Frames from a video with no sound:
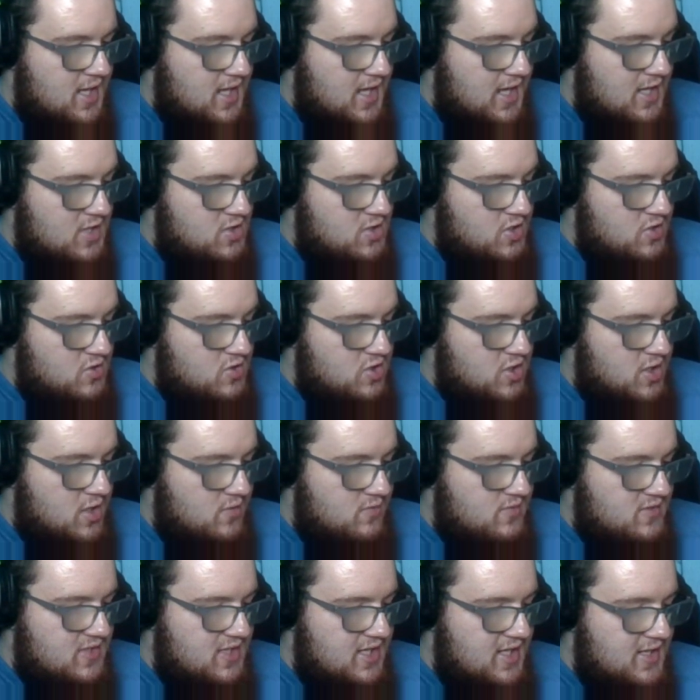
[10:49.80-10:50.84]
Agent
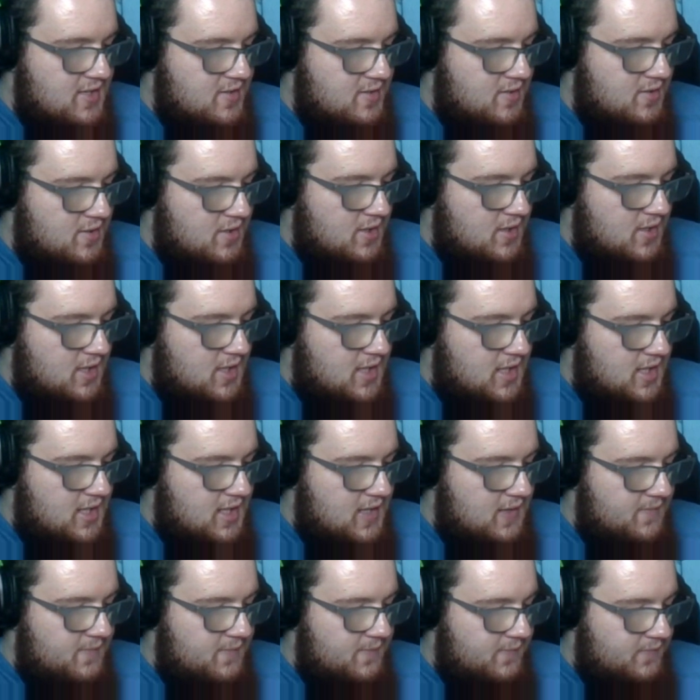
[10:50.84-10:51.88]
Jonesy
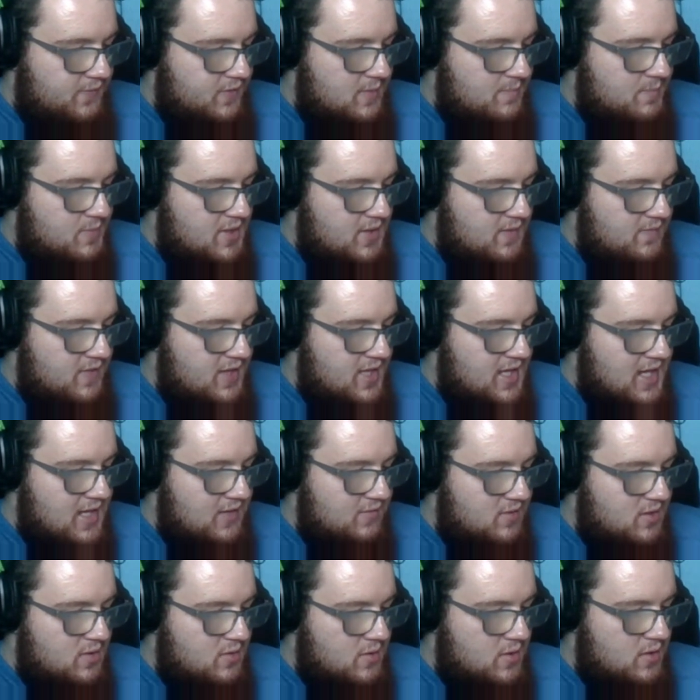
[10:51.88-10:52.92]
uh, flipping the
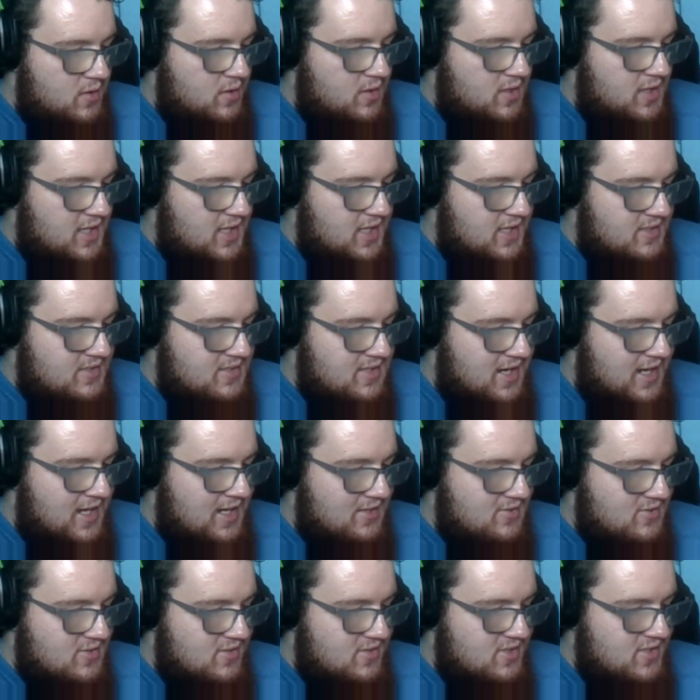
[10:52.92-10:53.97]
island on its
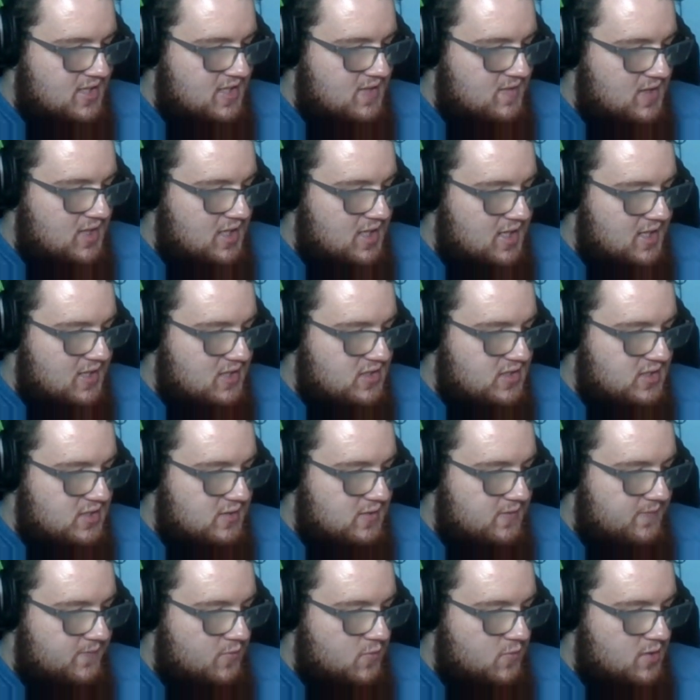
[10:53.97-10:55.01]
axis, giving us
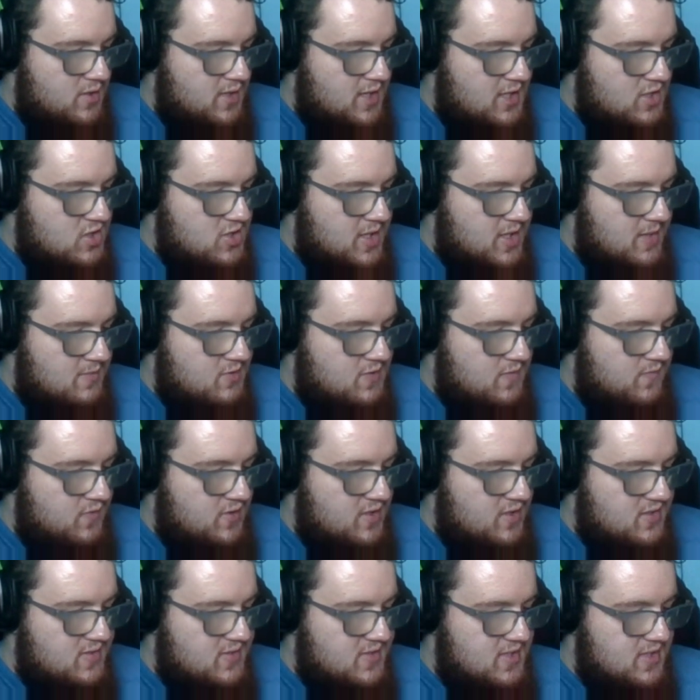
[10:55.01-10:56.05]
the Fortnite Chapter
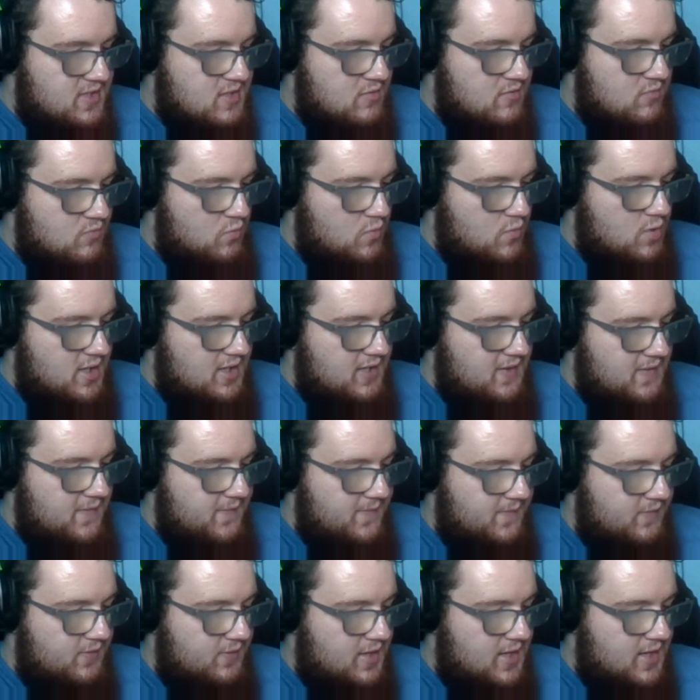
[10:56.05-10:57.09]
Preseason 1
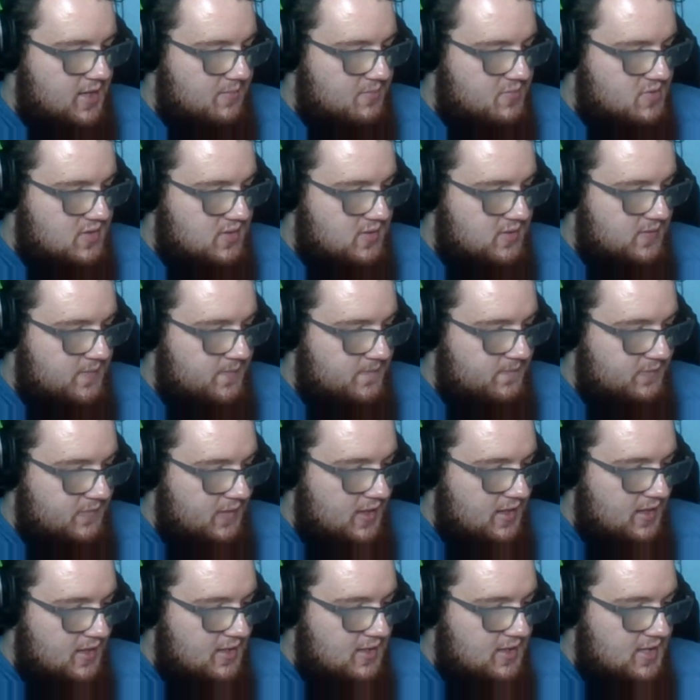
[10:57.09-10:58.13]
flipped.
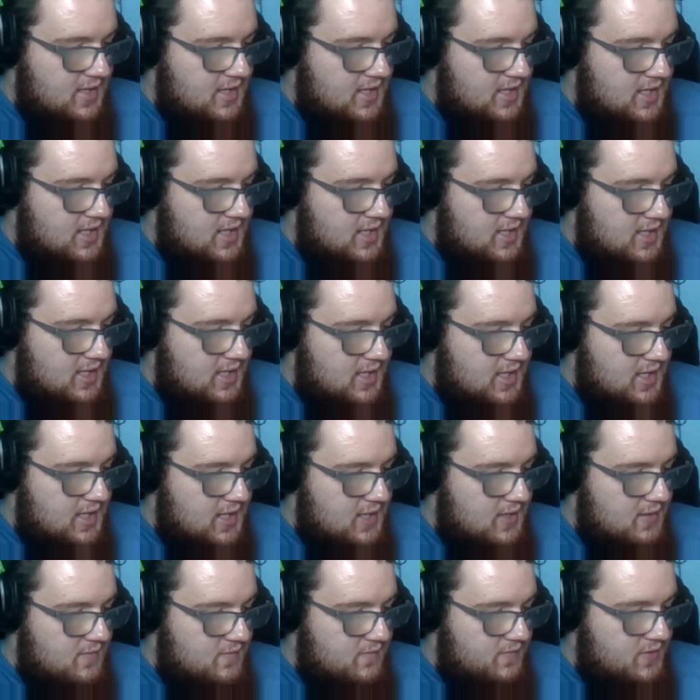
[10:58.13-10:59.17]

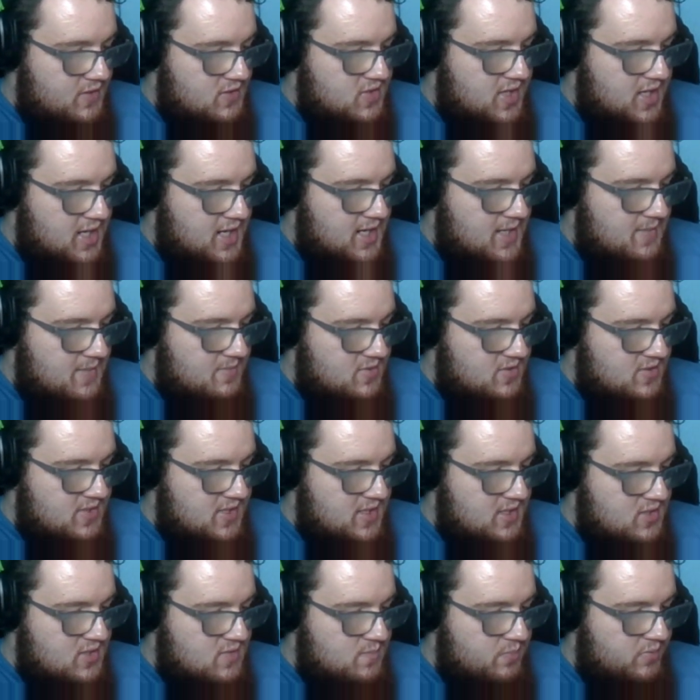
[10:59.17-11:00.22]
In the time
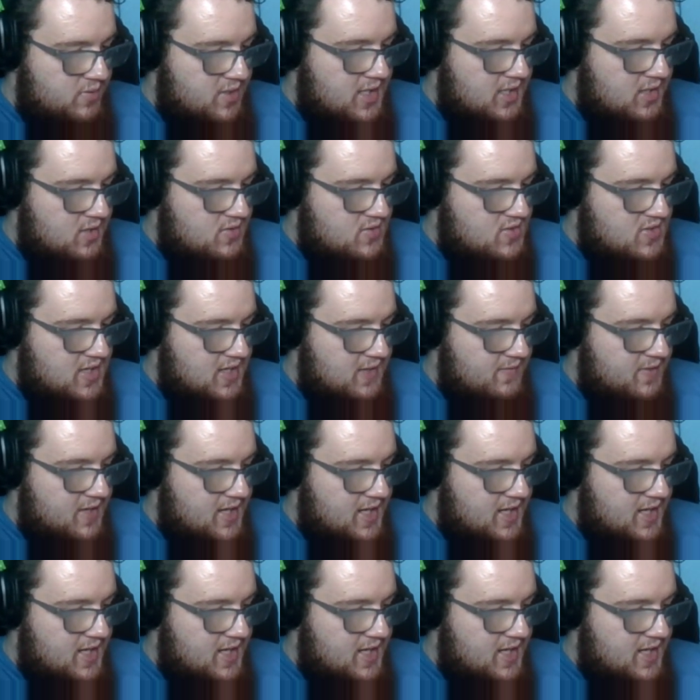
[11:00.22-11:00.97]
since players have